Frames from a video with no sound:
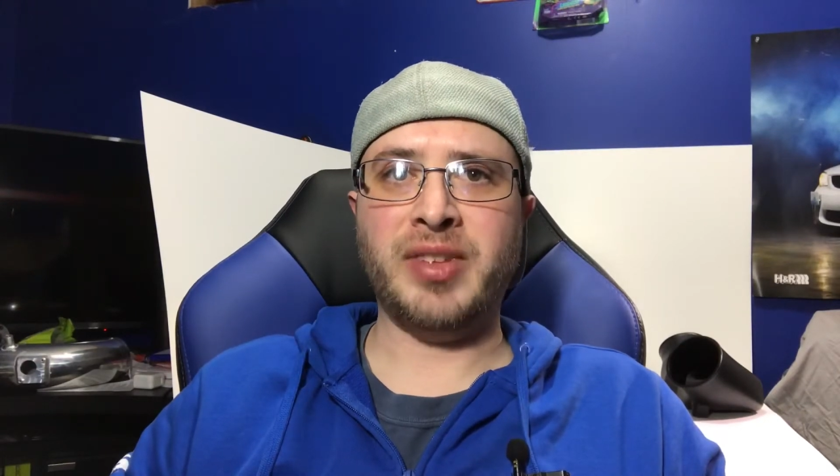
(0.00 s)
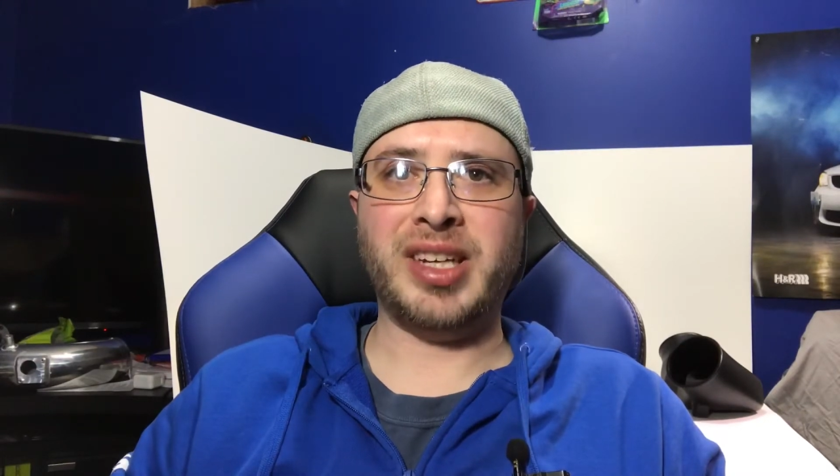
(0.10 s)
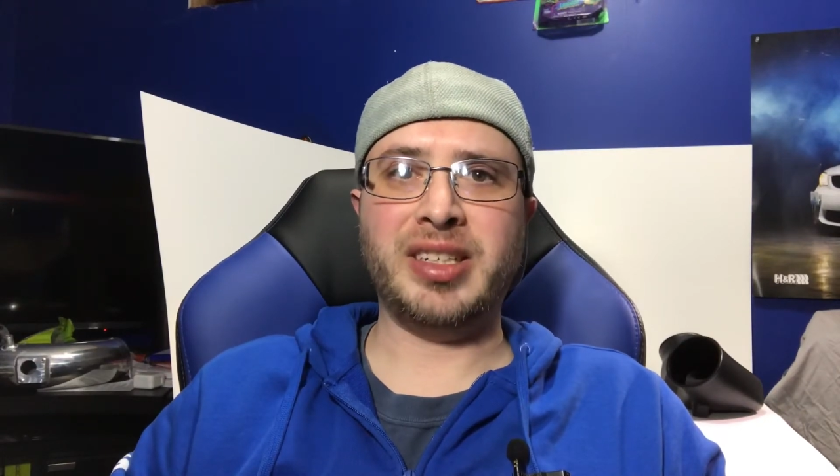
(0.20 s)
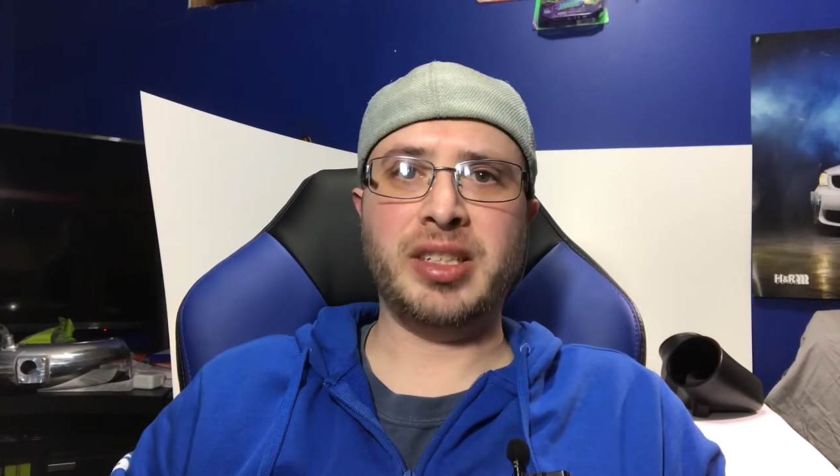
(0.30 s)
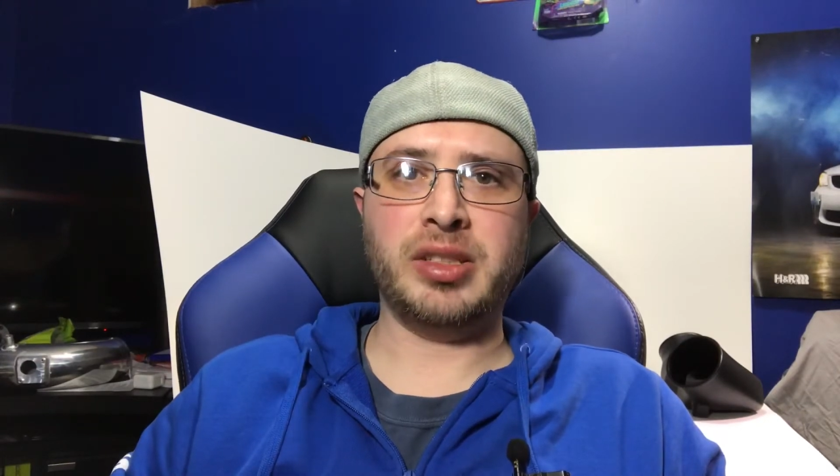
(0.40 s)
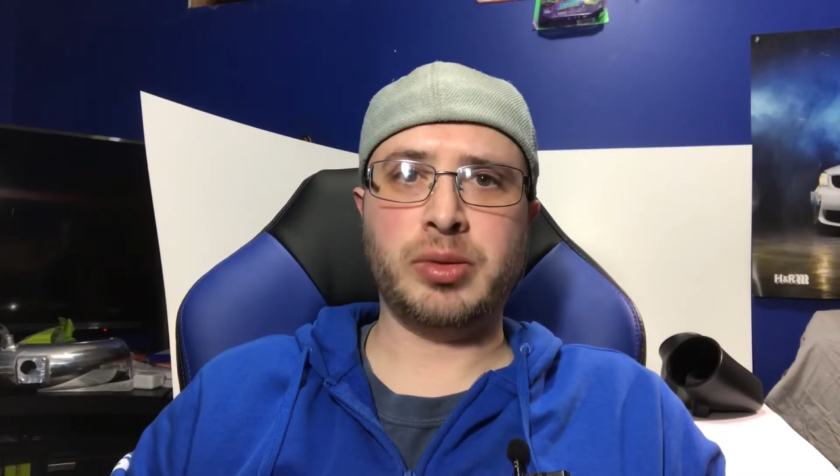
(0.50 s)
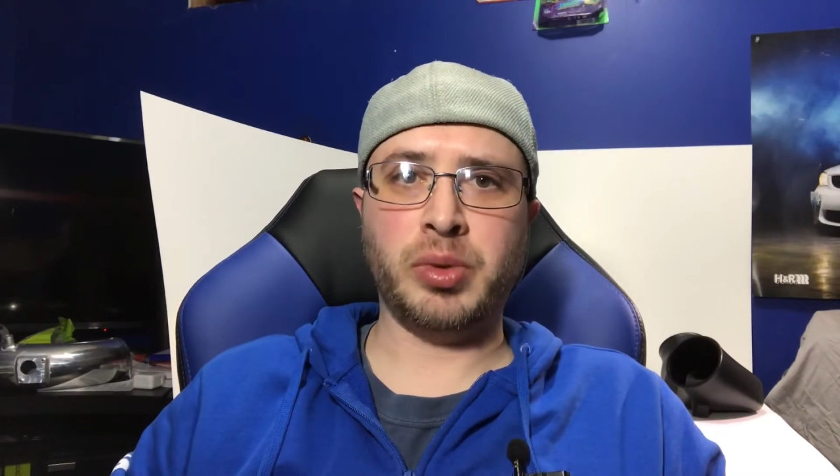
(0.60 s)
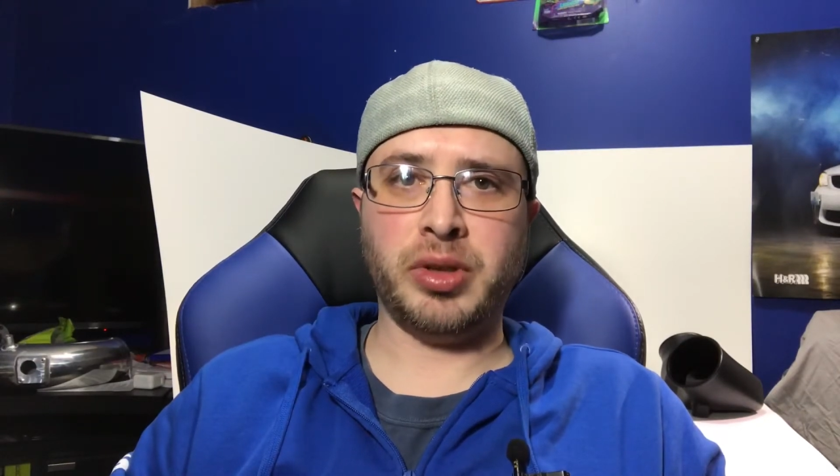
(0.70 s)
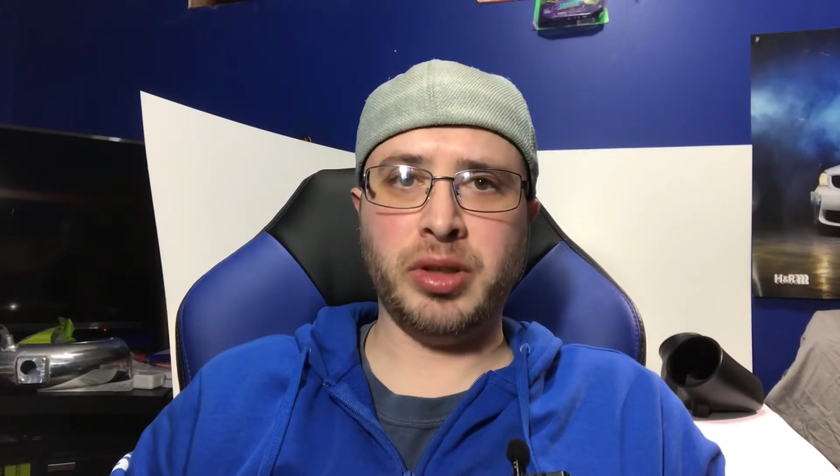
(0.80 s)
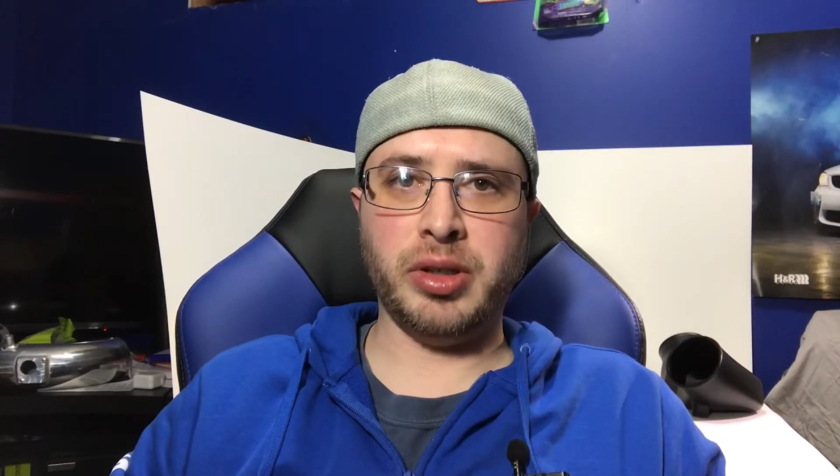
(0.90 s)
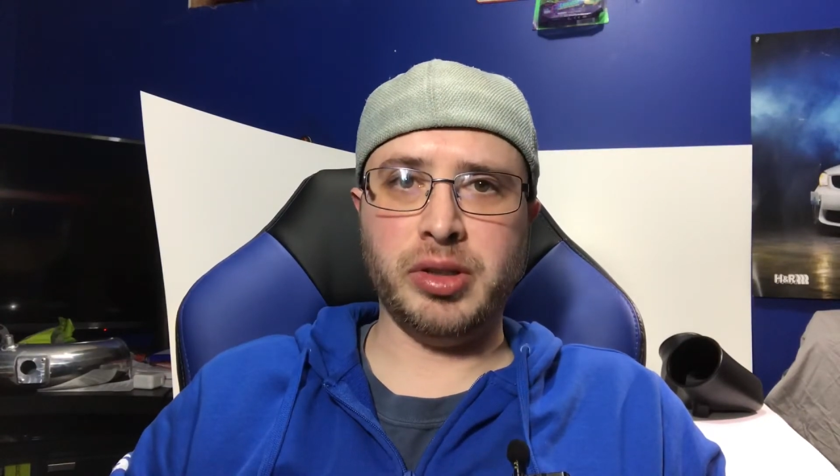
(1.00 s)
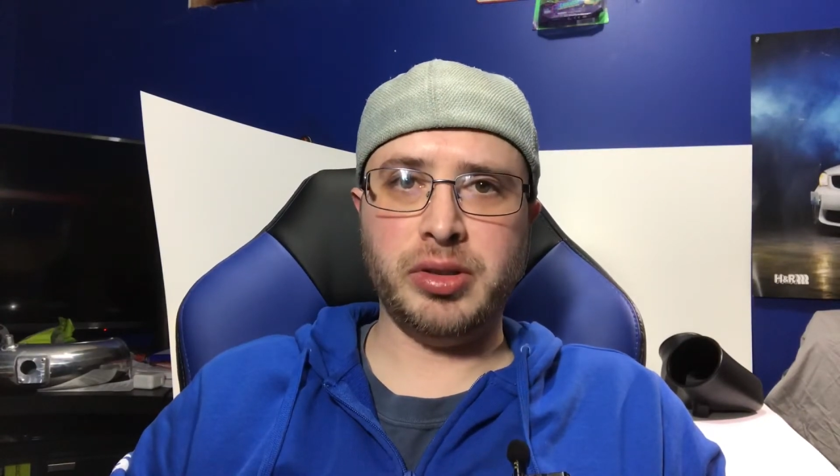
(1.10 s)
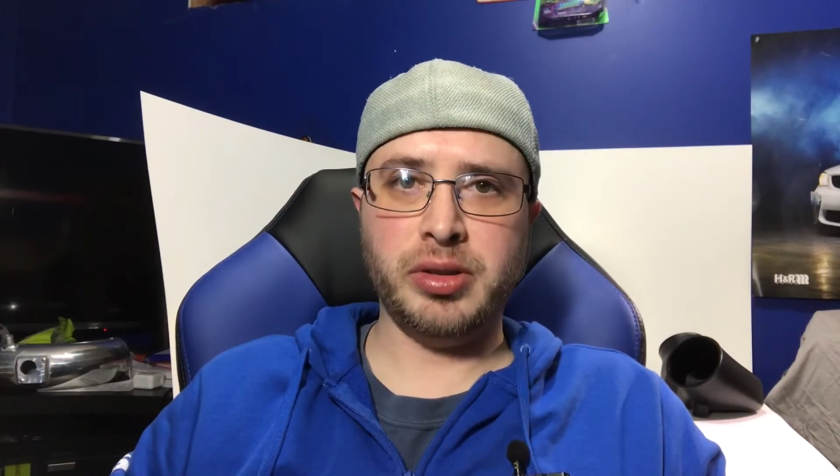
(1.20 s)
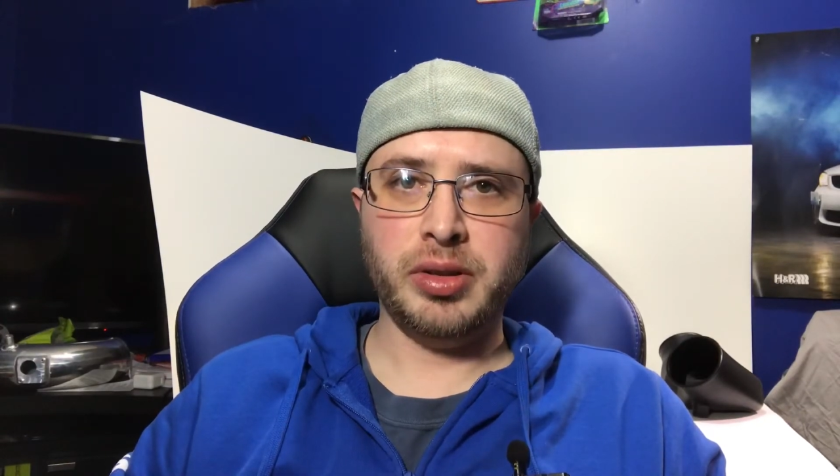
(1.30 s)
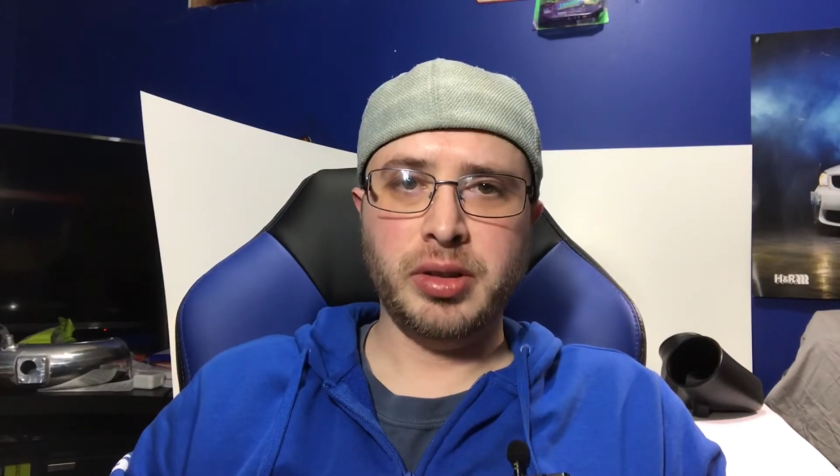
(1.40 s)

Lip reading: ideas with theirs.